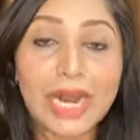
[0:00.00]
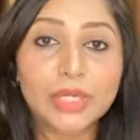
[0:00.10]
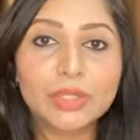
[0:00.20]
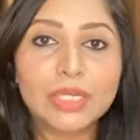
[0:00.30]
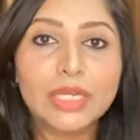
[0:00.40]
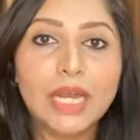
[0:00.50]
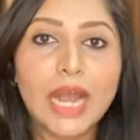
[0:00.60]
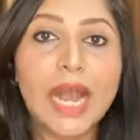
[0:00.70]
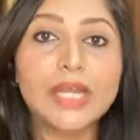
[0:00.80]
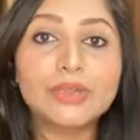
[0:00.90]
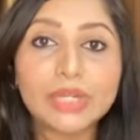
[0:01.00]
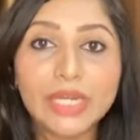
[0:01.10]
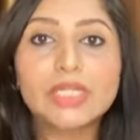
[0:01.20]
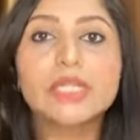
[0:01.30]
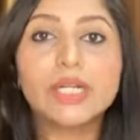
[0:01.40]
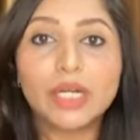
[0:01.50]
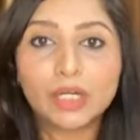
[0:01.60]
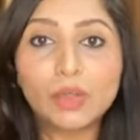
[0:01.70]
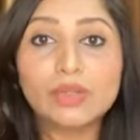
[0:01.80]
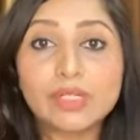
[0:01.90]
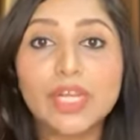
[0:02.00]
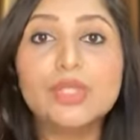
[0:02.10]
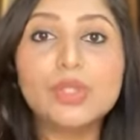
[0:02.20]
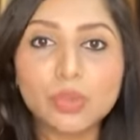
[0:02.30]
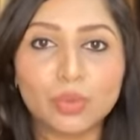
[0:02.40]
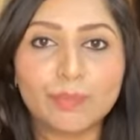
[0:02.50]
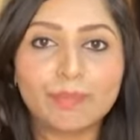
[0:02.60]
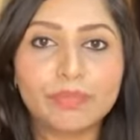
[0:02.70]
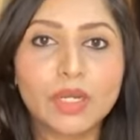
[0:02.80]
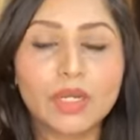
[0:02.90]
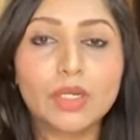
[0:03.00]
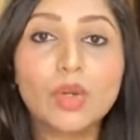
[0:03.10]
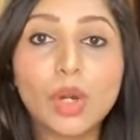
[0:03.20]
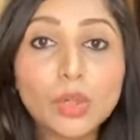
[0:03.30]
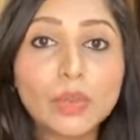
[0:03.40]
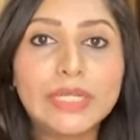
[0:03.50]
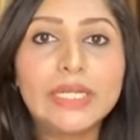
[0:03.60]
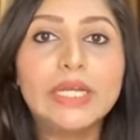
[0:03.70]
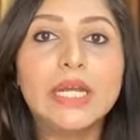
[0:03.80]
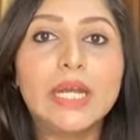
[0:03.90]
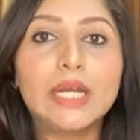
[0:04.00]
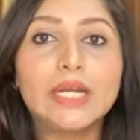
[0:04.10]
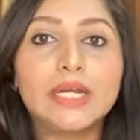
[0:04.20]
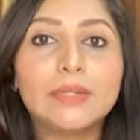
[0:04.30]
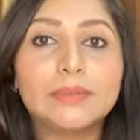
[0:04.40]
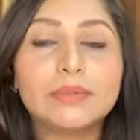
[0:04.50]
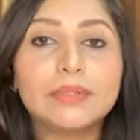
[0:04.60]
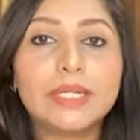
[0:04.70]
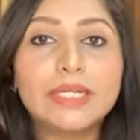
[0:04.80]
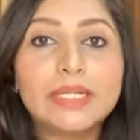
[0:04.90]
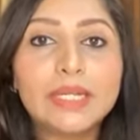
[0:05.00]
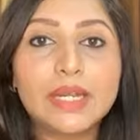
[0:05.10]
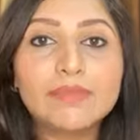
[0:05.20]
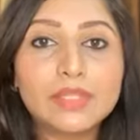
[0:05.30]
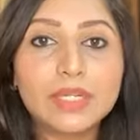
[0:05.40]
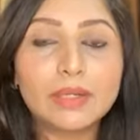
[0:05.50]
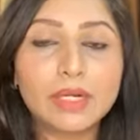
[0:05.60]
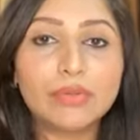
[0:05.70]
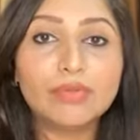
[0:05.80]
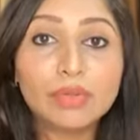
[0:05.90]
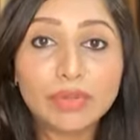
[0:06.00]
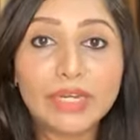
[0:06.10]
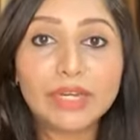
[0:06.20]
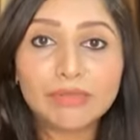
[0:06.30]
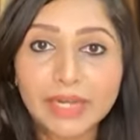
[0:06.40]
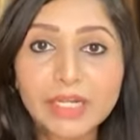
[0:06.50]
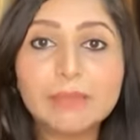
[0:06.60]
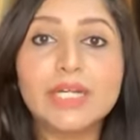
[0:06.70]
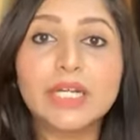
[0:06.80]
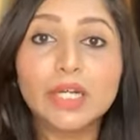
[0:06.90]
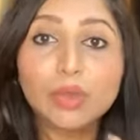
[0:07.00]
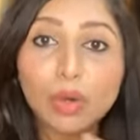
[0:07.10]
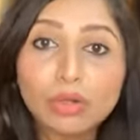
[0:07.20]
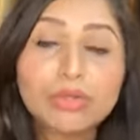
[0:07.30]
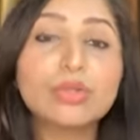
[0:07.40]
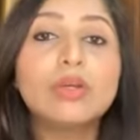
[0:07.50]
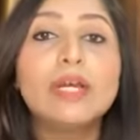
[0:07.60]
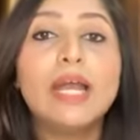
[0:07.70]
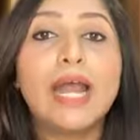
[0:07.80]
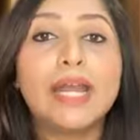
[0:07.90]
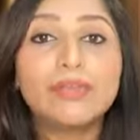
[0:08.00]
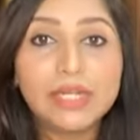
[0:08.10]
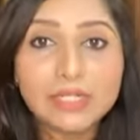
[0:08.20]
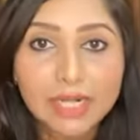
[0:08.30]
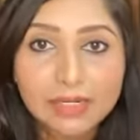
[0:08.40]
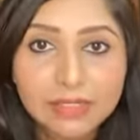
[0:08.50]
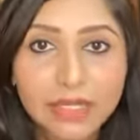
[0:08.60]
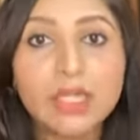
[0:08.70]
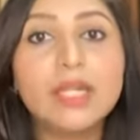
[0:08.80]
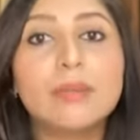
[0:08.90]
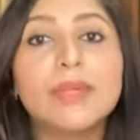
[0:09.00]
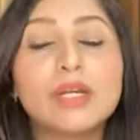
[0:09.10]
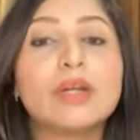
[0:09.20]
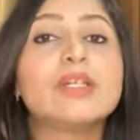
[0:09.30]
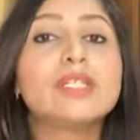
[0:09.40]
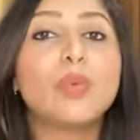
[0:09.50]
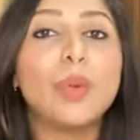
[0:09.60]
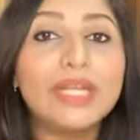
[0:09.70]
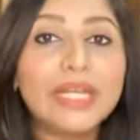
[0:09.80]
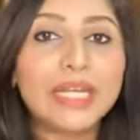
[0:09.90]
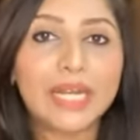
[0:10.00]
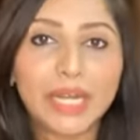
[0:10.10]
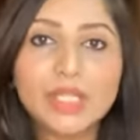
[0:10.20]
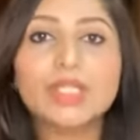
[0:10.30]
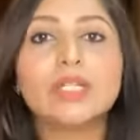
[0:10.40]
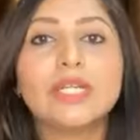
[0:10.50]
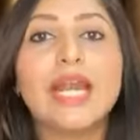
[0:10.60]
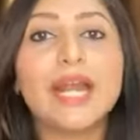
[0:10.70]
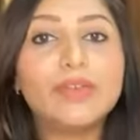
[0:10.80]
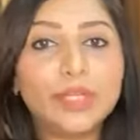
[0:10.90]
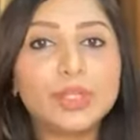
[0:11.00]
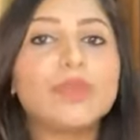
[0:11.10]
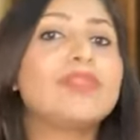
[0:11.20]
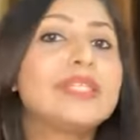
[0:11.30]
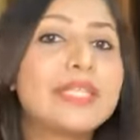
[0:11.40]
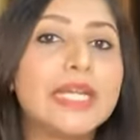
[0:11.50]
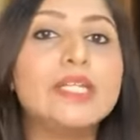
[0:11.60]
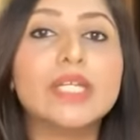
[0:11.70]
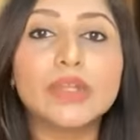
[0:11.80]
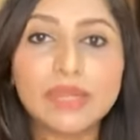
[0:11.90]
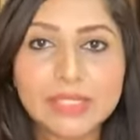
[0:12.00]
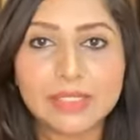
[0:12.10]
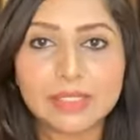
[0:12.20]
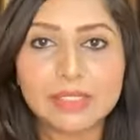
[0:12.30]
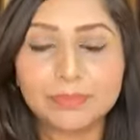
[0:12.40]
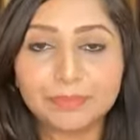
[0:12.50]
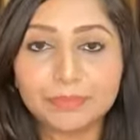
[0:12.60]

actually hydrate your skin too. Not only it gives the fulfilling effect, but it also hydrates our skin, because with age, the hydration of the skin decreases.